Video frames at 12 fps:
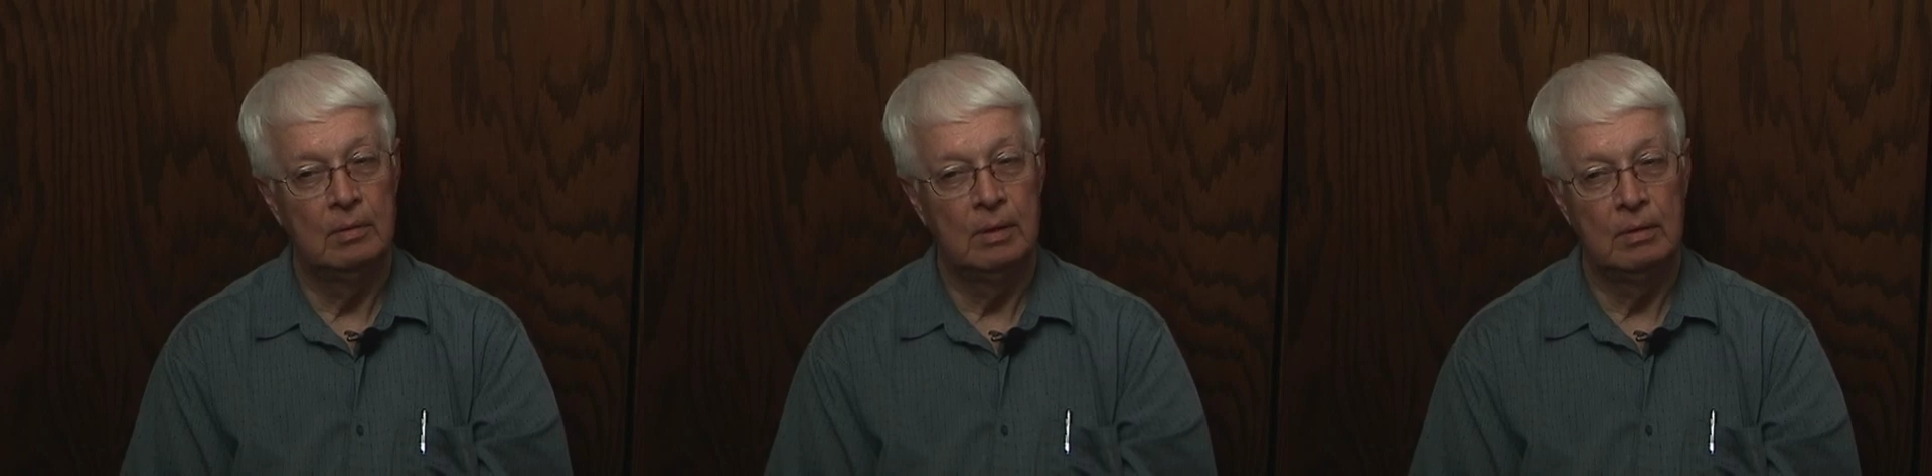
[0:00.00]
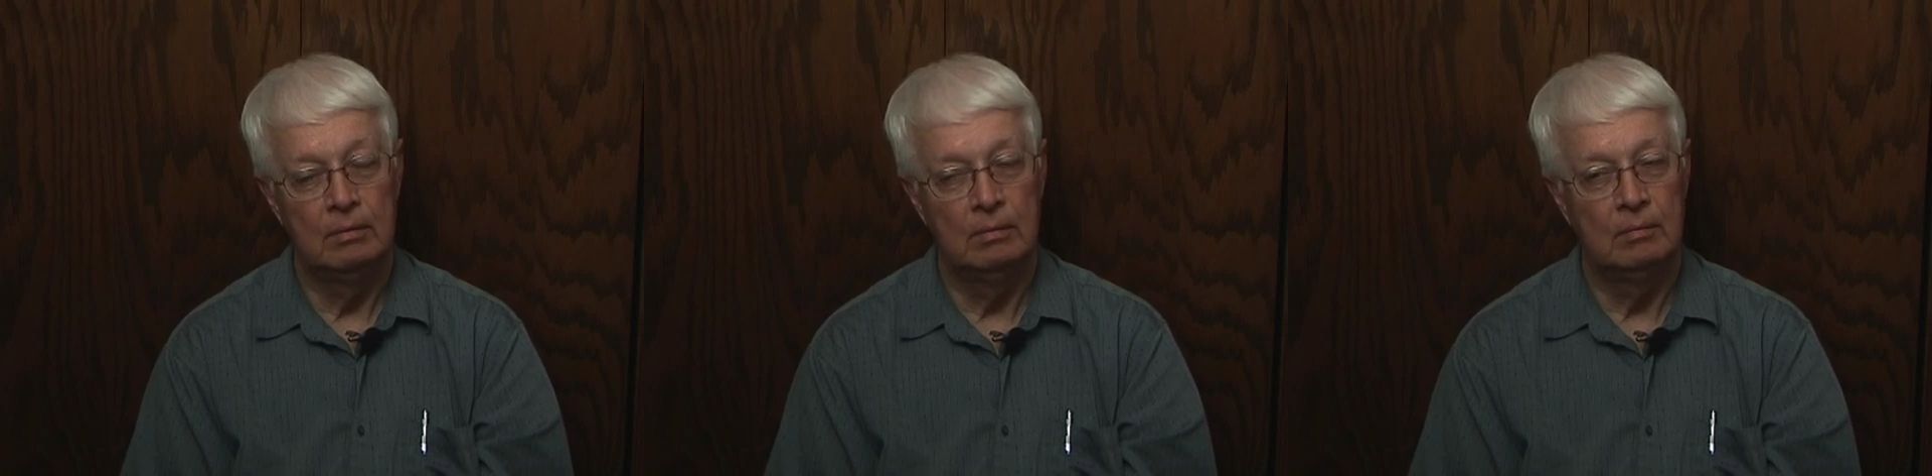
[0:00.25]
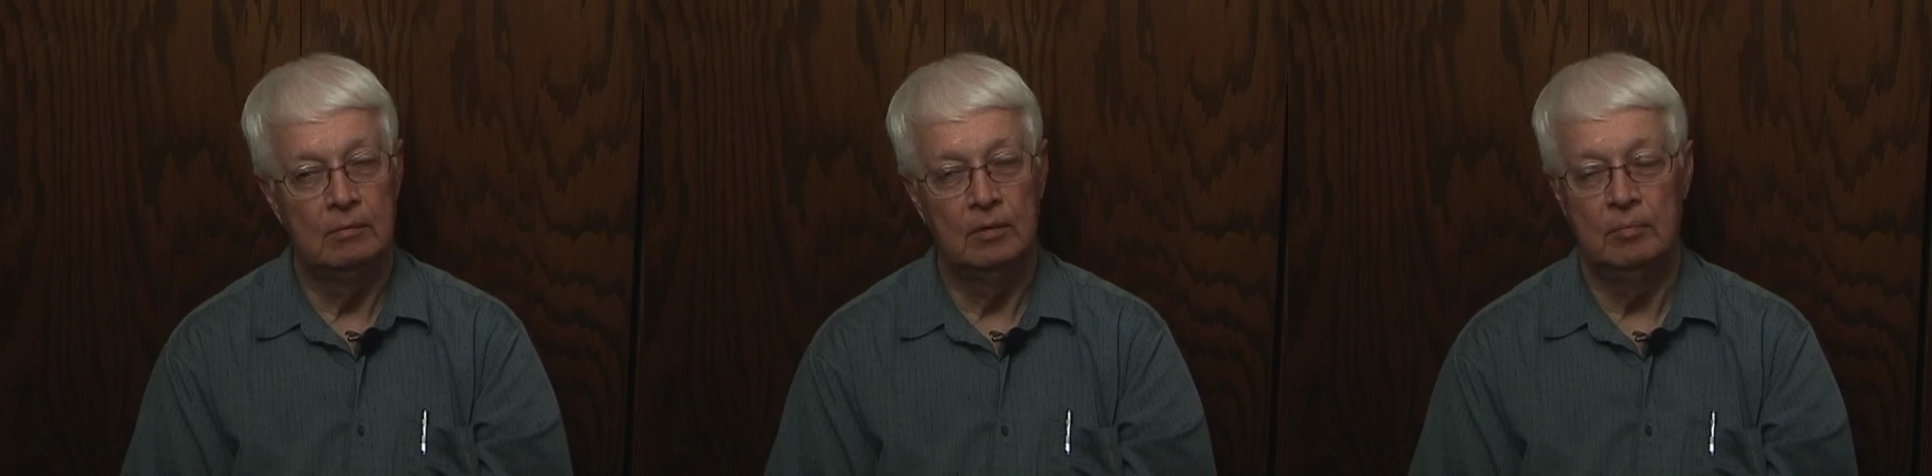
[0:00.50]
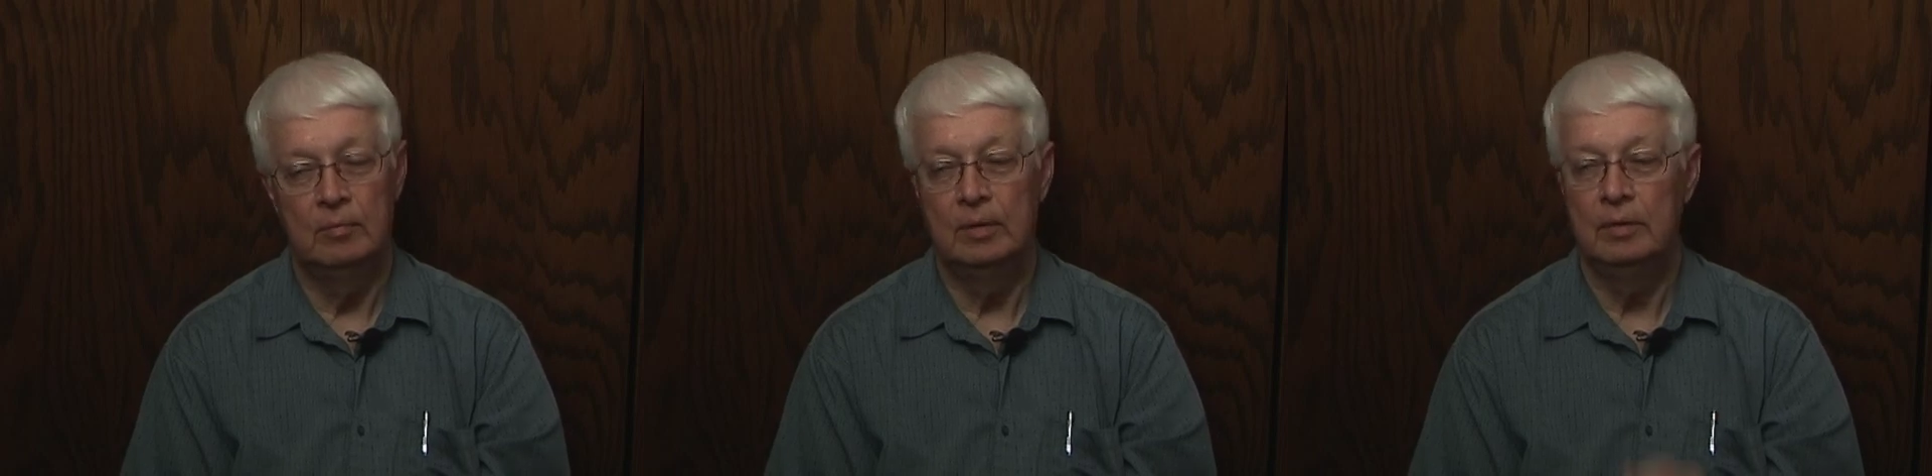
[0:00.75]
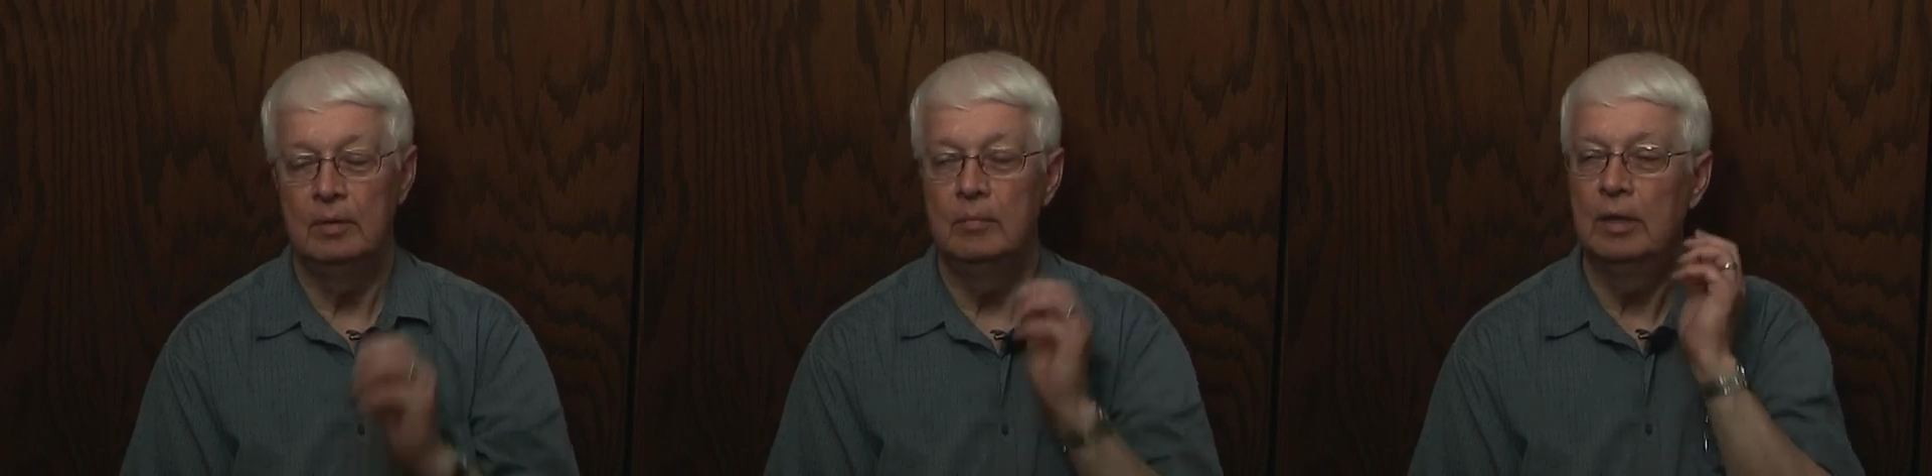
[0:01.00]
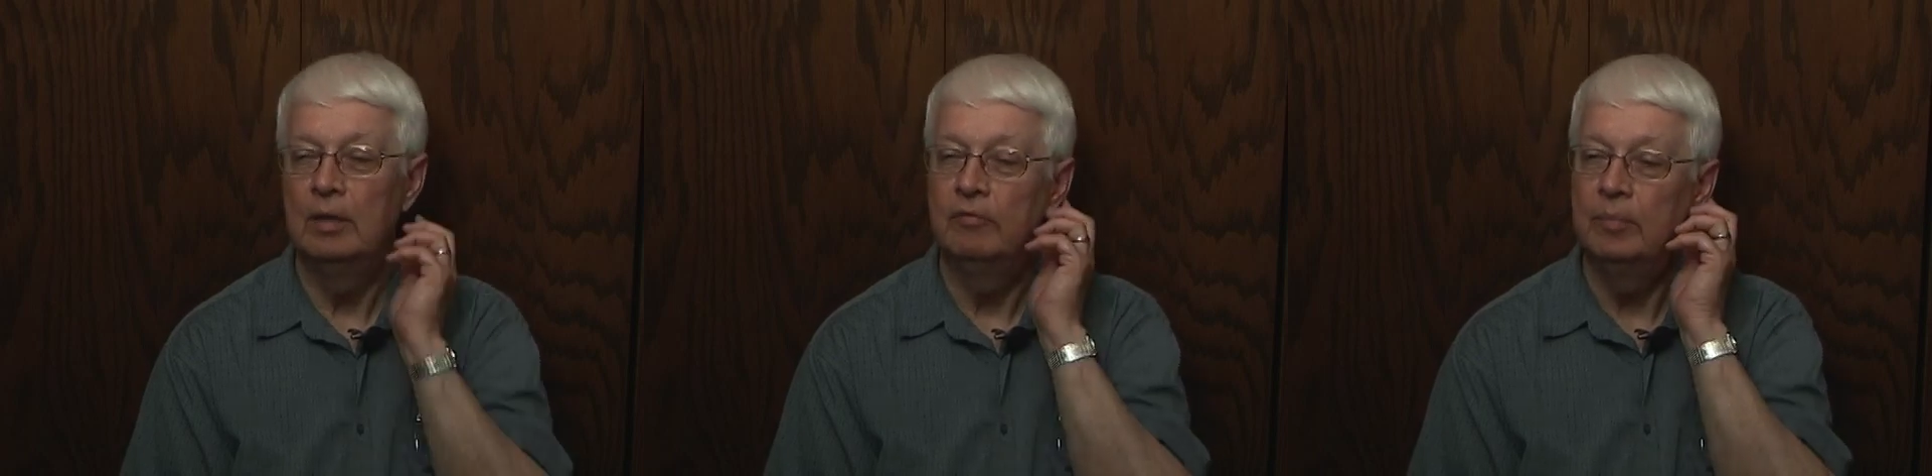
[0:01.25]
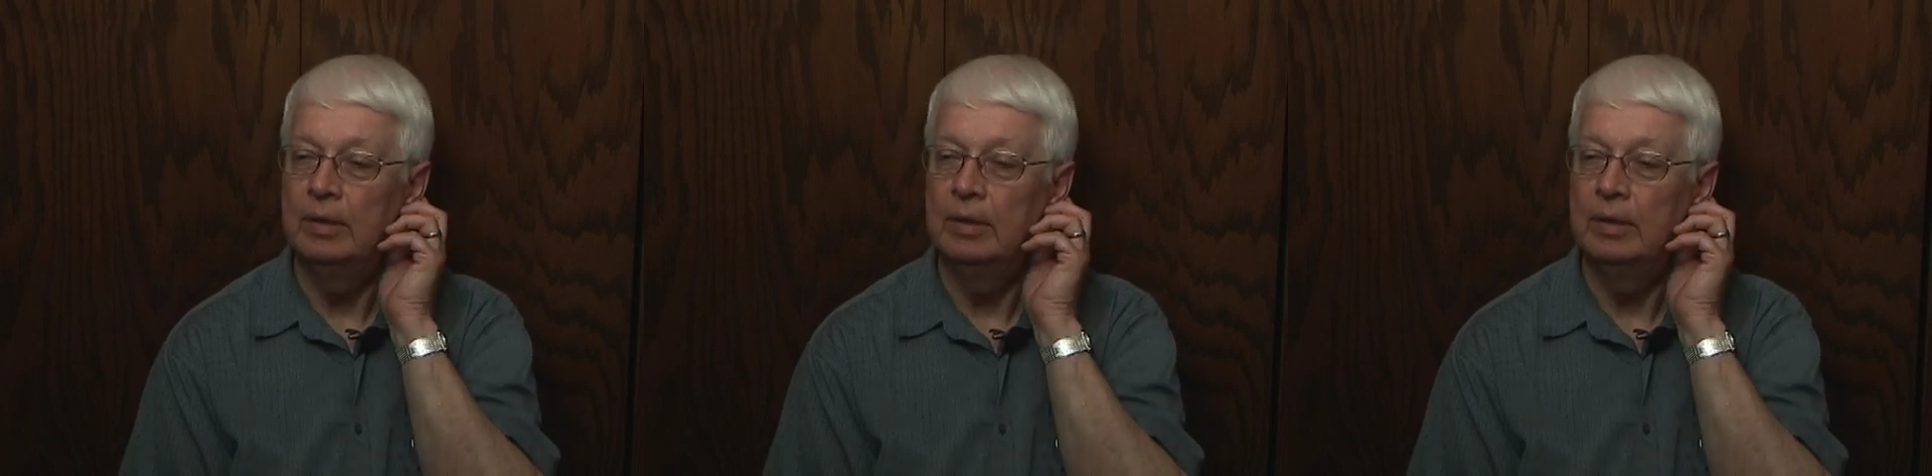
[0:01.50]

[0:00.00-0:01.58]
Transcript: and I don't know what month it might have